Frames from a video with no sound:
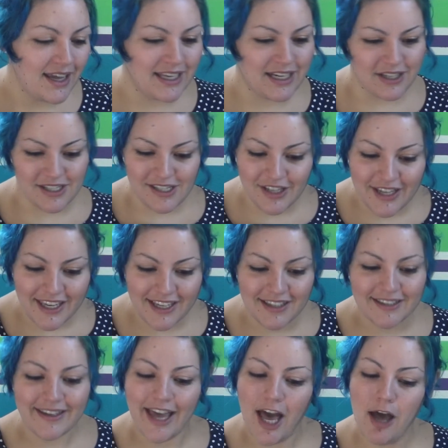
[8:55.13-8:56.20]
And I was looking
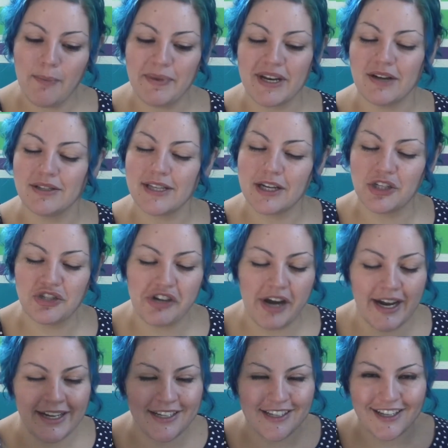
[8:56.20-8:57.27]
at the gap, and I was like
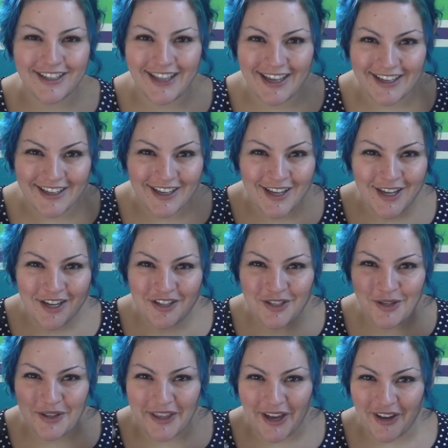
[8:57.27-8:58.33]
trying to like
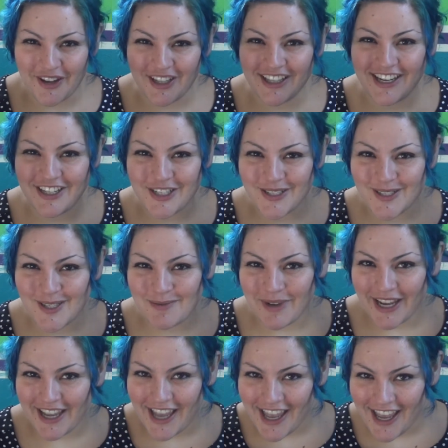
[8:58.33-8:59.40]
do the calculations in
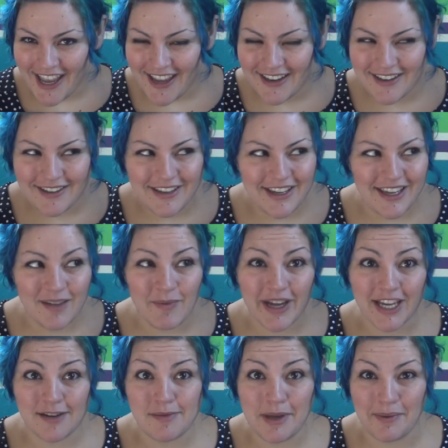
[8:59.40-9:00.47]
my head. Am I
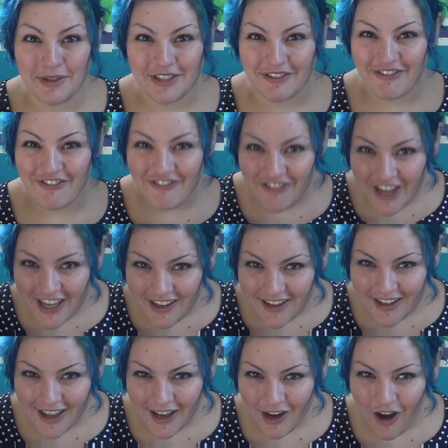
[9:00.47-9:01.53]
gonna be able to
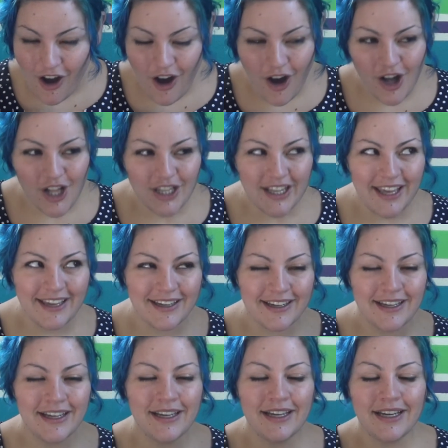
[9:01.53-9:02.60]
fit at all?
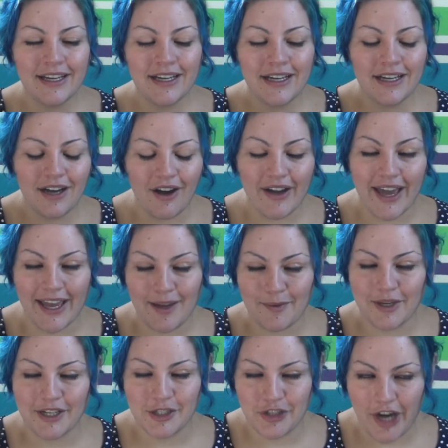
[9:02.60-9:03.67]
Like, okay,
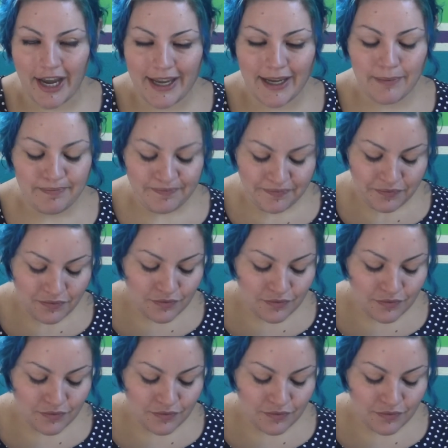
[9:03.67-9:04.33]
I'm gonna try it.